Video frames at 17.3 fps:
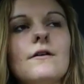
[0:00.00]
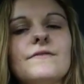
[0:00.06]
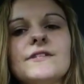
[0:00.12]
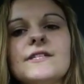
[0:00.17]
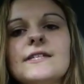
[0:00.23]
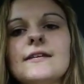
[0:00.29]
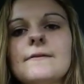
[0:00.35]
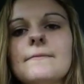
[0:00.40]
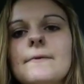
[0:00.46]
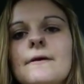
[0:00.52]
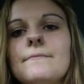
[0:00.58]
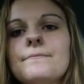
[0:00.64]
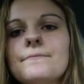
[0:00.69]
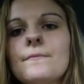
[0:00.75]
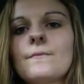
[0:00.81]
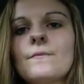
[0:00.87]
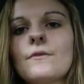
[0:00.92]
the stigma.
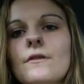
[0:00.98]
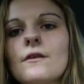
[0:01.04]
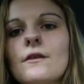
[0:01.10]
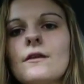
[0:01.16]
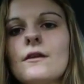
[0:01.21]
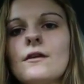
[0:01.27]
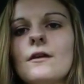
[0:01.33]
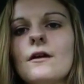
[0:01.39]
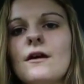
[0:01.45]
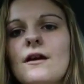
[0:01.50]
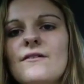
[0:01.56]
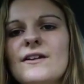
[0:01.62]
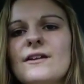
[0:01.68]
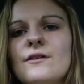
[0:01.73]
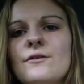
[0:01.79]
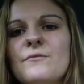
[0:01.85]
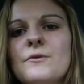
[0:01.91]
I
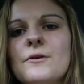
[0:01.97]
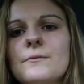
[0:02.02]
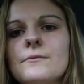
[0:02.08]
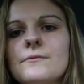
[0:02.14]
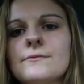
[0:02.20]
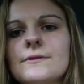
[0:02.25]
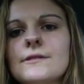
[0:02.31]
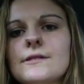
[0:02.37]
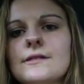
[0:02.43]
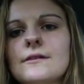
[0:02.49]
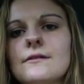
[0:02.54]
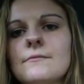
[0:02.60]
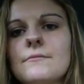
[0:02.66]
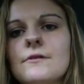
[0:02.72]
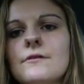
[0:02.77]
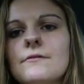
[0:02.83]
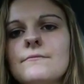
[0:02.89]
had a lot of problems with the
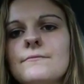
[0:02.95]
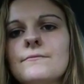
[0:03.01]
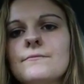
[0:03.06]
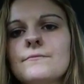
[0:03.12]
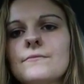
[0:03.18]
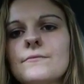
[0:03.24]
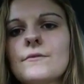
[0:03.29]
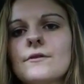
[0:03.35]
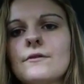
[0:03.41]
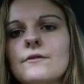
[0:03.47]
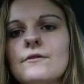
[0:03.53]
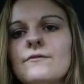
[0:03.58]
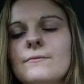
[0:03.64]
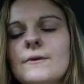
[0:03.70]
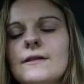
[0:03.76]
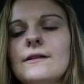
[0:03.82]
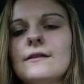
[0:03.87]
stigma
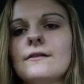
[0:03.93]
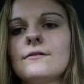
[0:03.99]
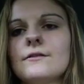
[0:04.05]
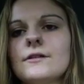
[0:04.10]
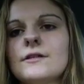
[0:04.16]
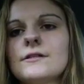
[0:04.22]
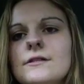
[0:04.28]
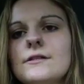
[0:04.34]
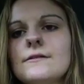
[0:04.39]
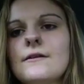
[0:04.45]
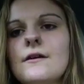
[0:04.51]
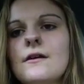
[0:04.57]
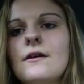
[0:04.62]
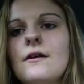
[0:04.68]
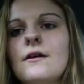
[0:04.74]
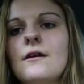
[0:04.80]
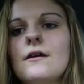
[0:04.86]
of mental illness.
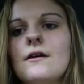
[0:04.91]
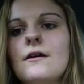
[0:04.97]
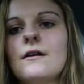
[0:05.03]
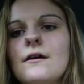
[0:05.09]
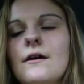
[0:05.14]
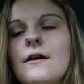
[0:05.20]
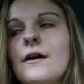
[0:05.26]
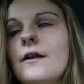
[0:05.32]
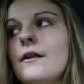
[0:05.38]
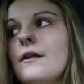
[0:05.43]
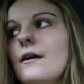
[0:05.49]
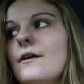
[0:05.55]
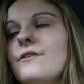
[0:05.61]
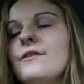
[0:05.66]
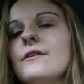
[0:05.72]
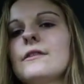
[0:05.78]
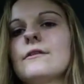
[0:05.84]
And
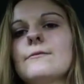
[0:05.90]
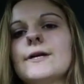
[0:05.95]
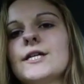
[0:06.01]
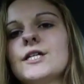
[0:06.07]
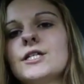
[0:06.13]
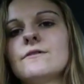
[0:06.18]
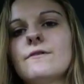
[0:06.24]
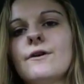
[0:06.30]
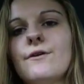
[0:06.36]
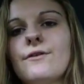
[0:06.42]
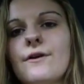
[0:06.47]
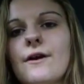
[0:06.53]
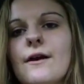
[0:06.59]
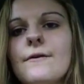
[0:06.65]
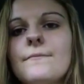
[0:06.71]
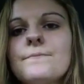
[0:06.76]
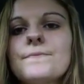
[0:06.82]
I think the way she wrote
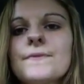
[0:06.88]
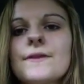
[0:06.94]
that